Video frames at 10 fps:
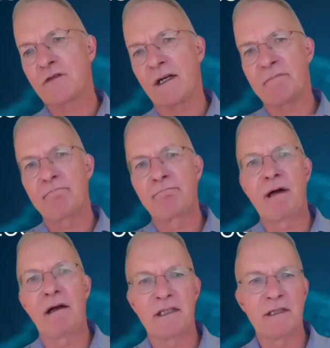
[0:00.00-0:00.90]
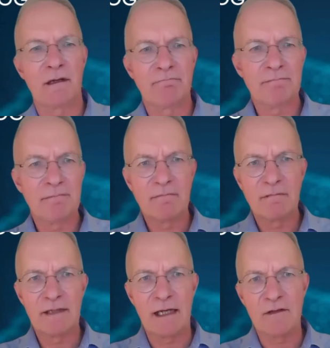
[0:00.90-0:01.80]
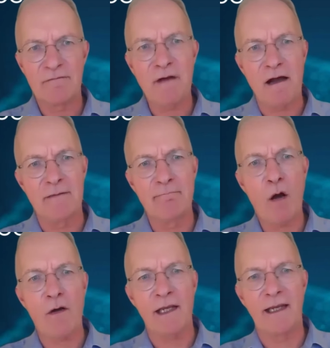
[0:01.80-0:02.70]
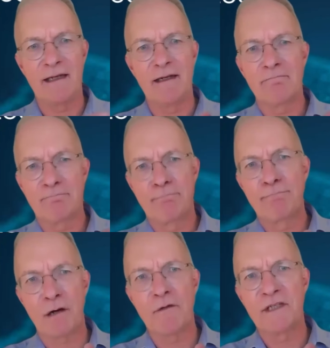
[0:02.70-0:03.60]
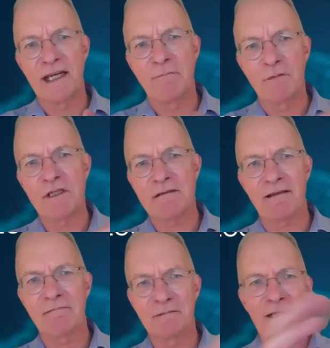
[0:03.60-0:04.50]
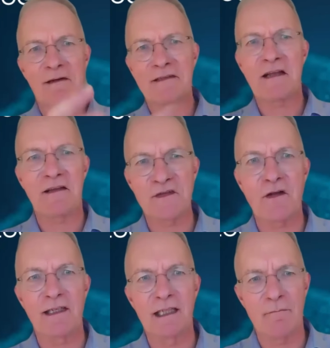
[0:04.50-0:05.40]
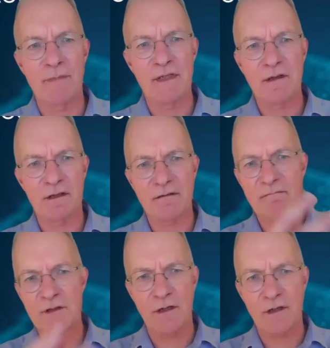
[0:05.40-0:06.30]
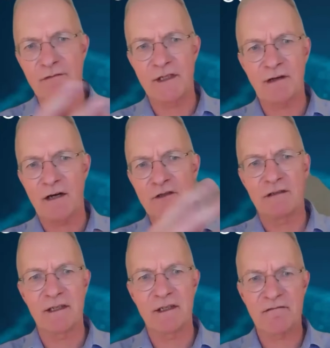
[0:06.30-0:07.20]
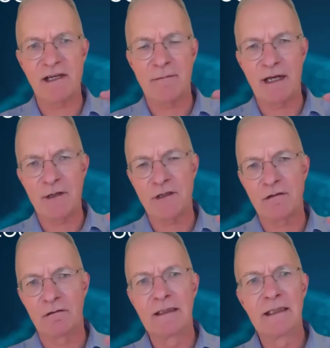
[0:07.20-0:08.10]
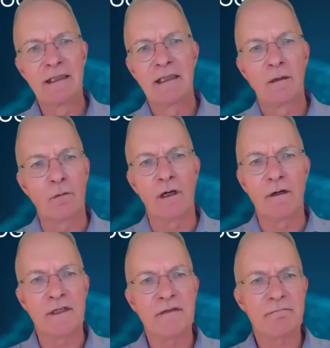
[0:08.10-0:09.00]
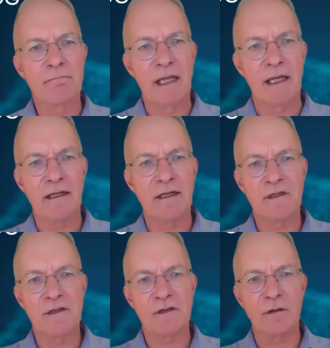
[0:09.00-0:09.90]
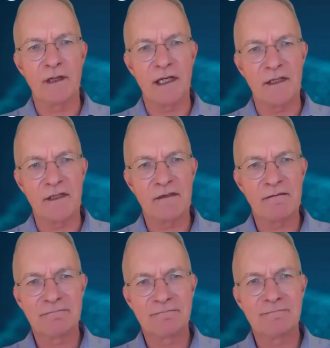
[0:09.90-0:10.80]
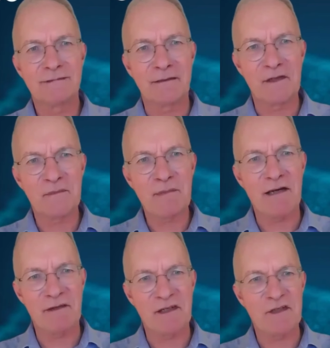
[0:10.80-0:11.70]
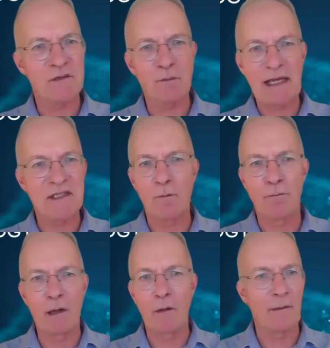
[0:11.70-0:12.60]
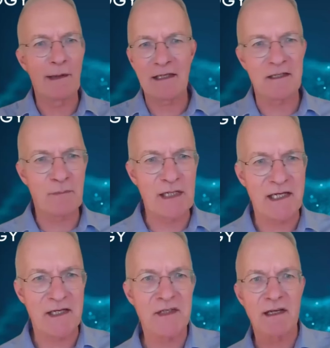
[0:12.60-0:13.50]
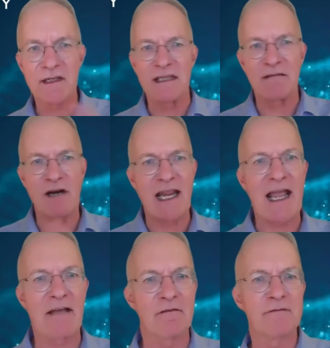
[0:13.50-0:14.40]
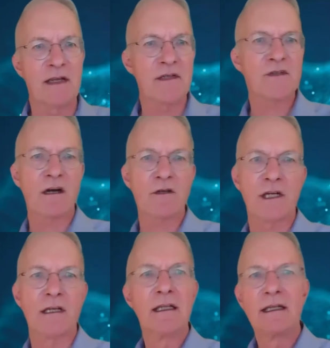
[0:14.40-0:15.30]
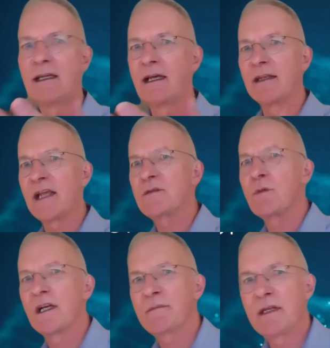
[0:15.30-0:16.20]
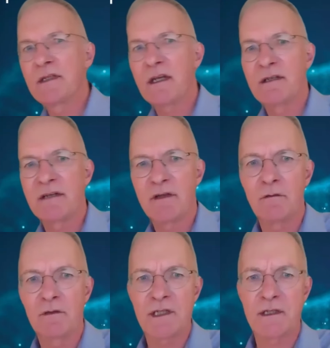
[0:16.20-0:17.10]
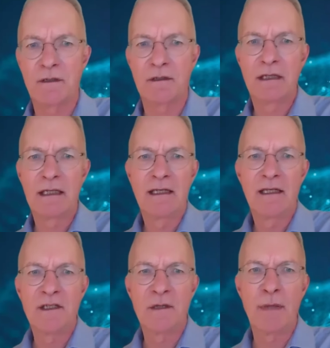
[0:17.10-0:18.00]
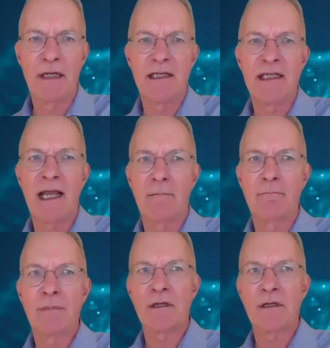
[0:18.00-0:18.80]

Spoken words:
drugs bind to a defined pocket in a protein, which is like it's like a solid lump. It's got a tertiary structure. It's 3-dimensional, whereas MYC has just got these. This part of it is just basically blowing about in the breeze, so it doesn't really have a fixed structure, and that's why it's been so difficult to pin it down.